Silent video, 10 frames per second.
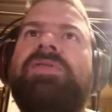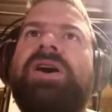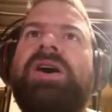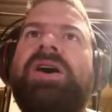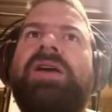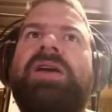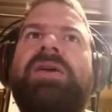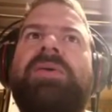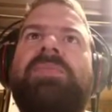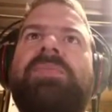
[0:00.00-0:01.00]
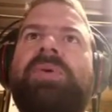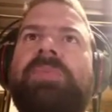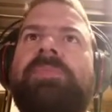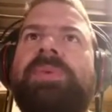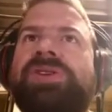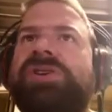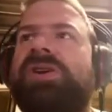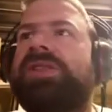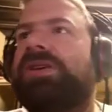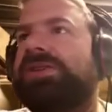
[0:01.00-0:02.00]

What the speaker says: I put a picture in this